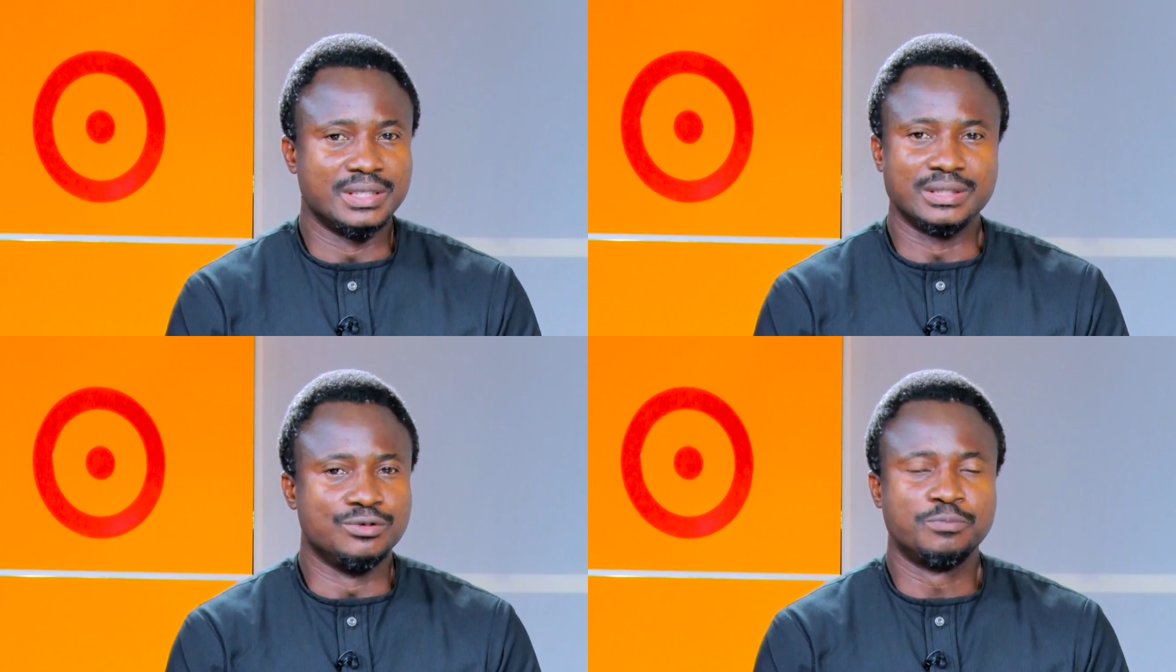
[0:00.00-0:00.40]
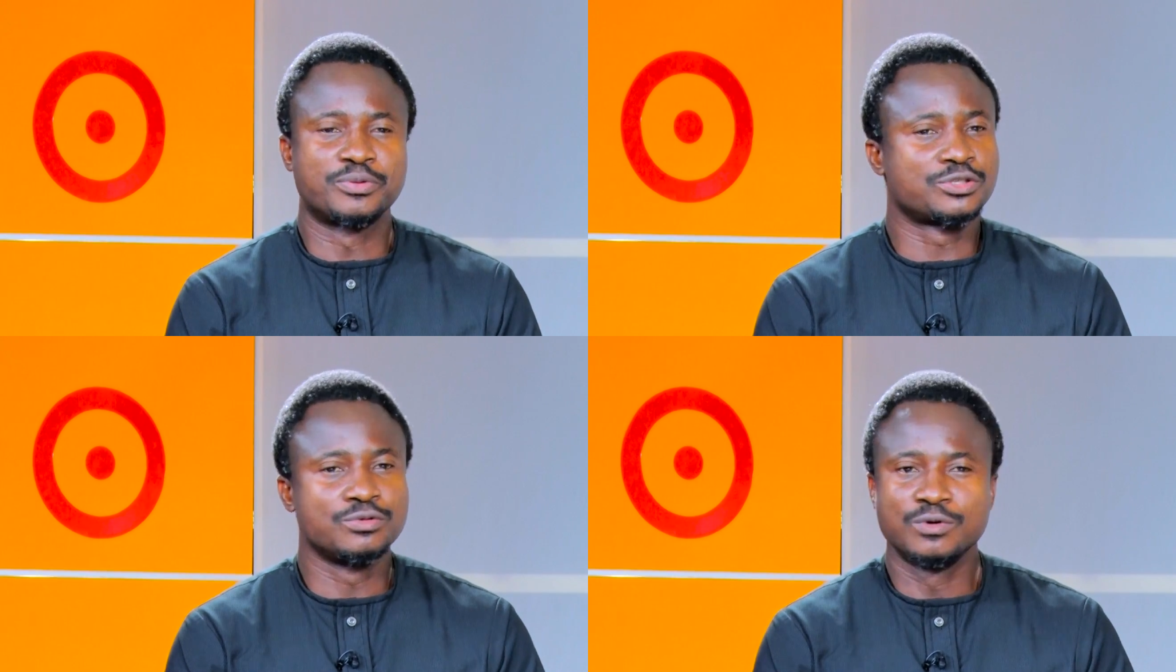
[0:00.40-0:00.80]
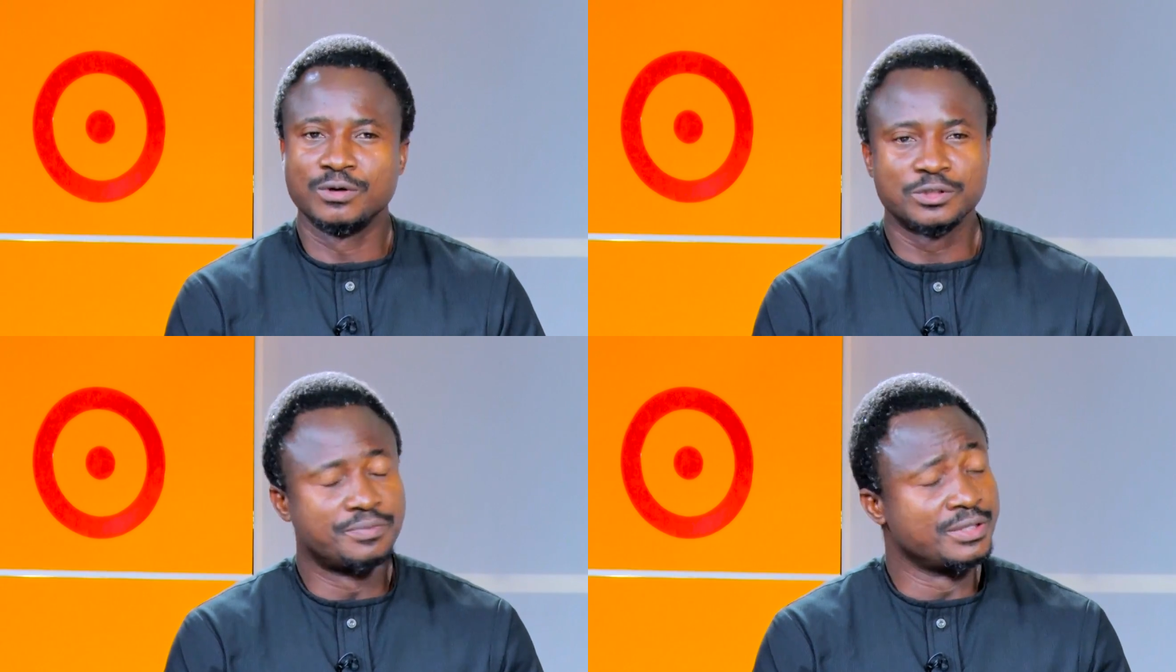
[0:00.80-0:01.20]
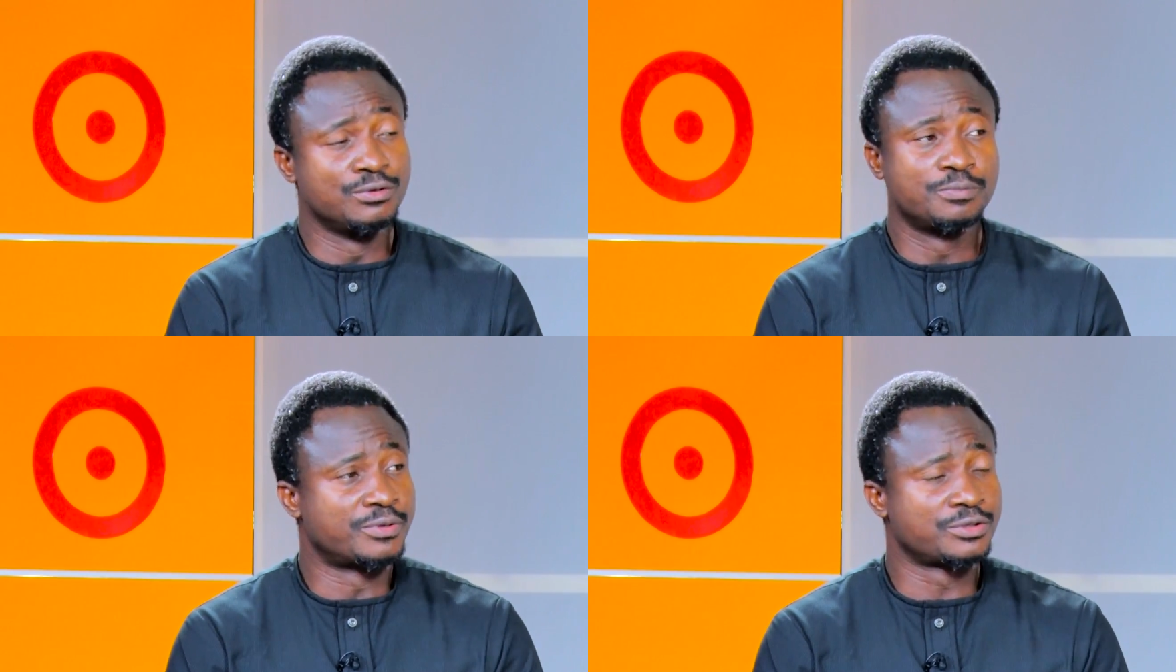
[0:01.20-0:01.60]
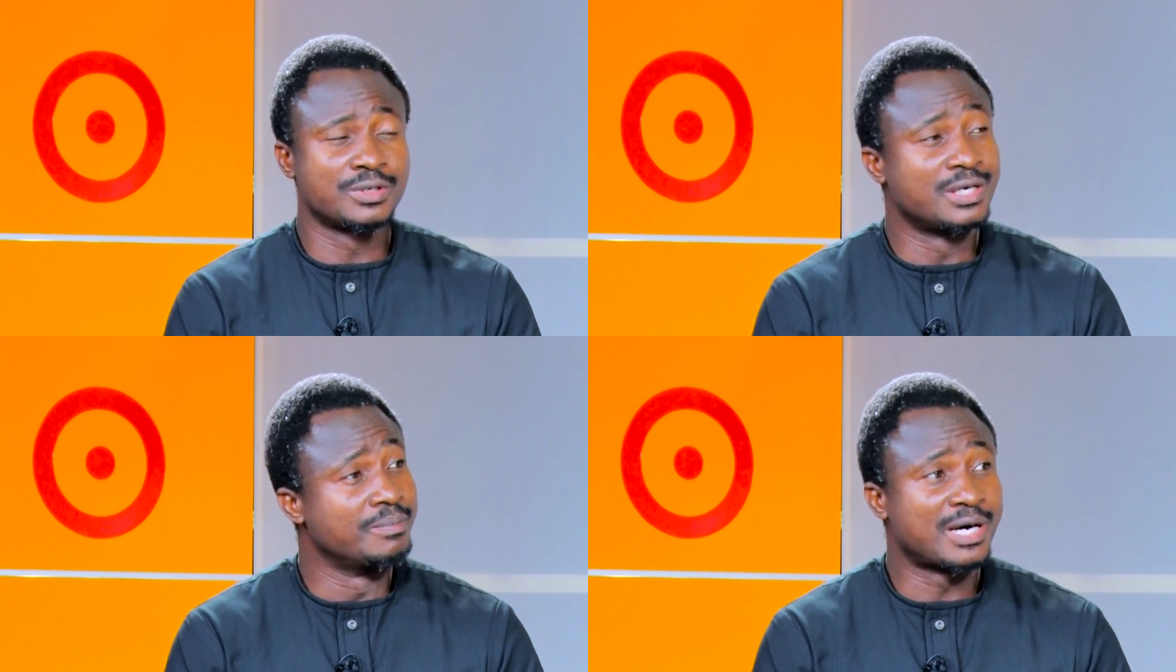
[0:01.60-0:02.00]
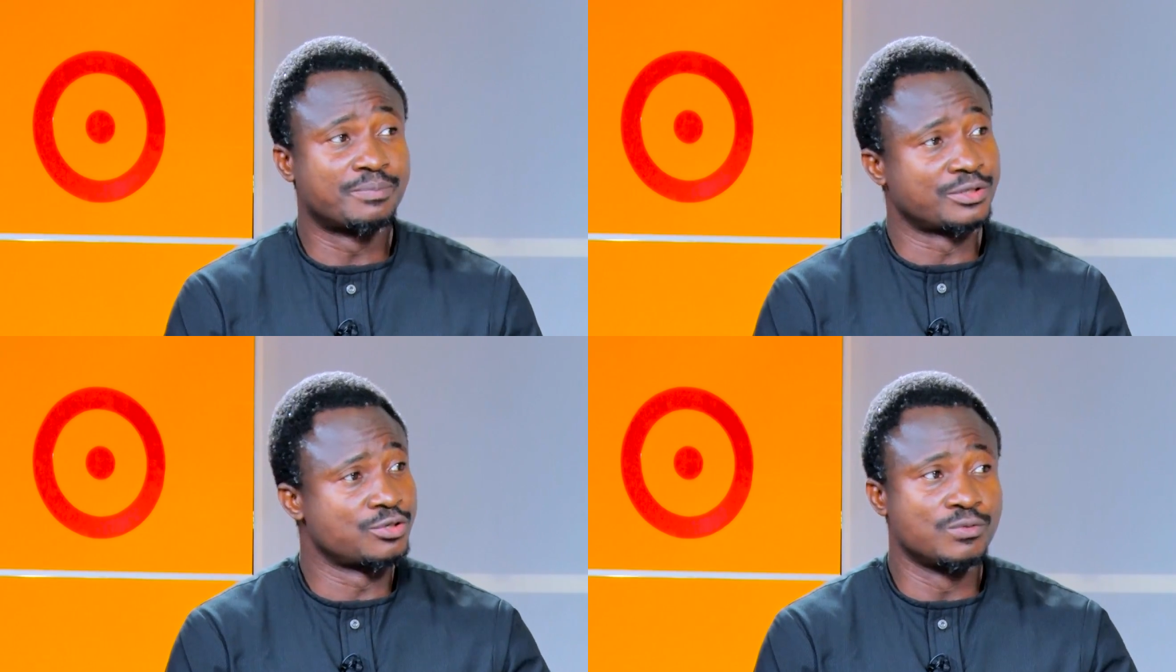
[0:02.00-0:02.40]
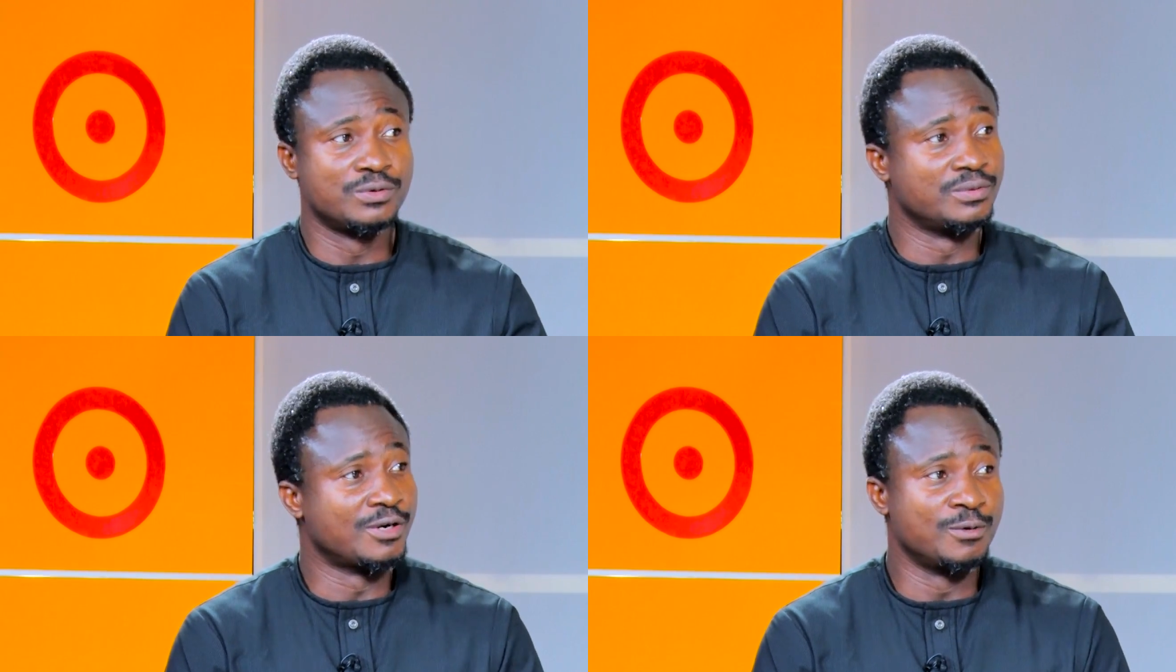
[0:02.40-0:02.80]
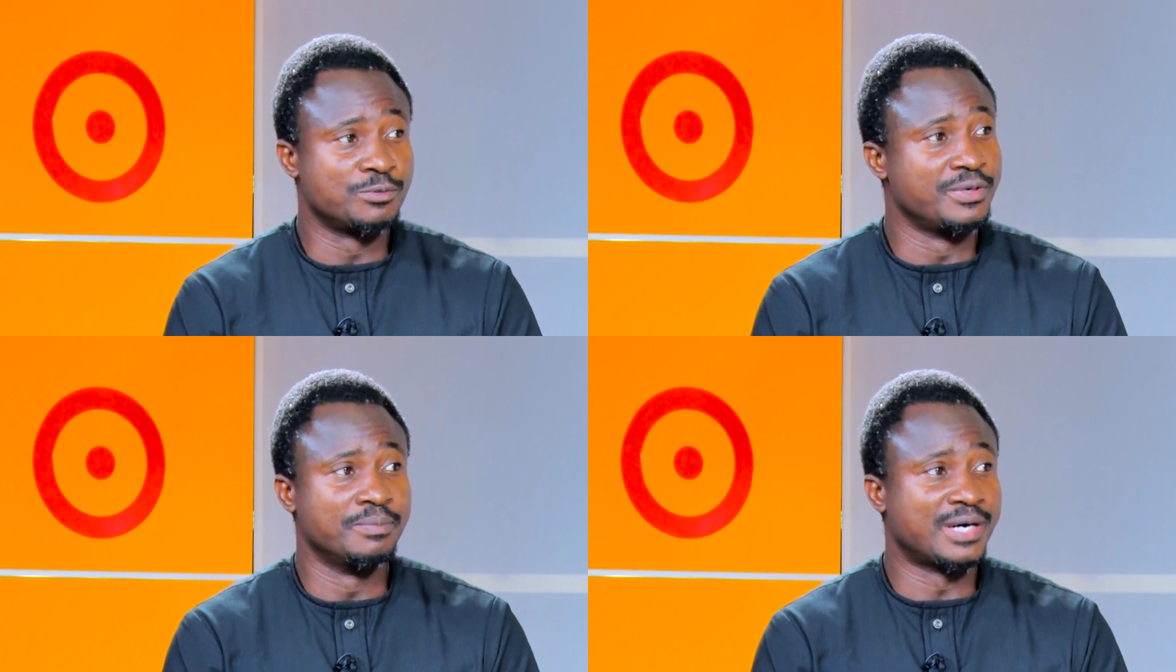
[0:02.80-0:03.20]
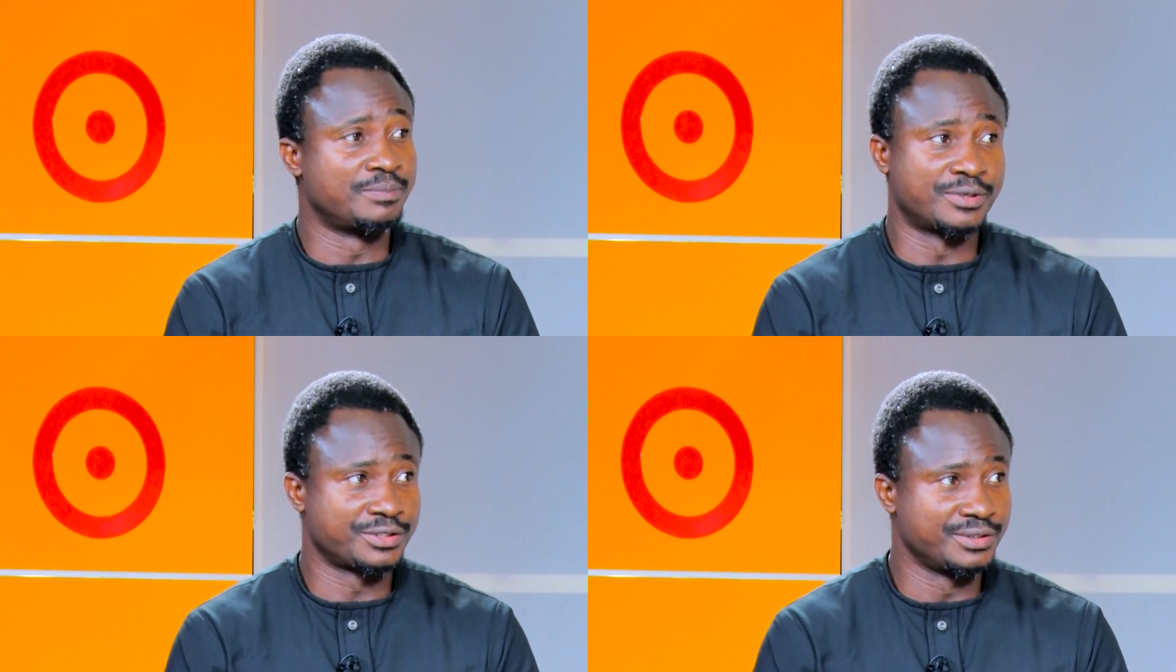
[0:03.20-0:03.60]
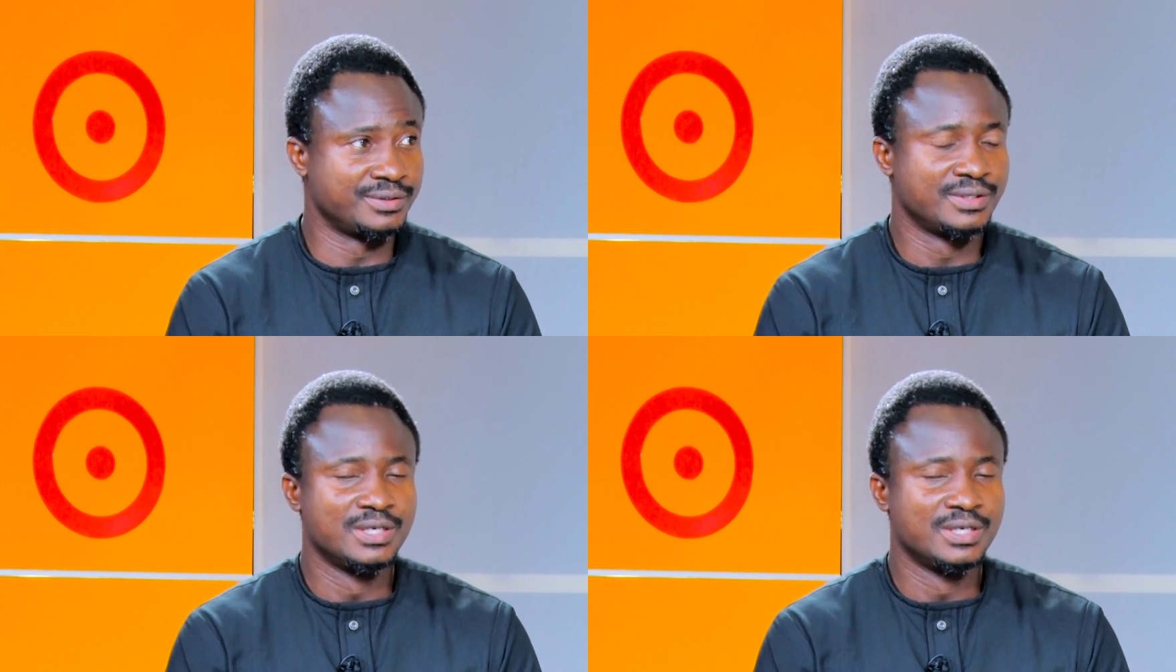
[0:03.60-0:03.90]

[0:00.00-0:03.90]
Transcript: a good person will always be a good person and a bad person will always be a bad person.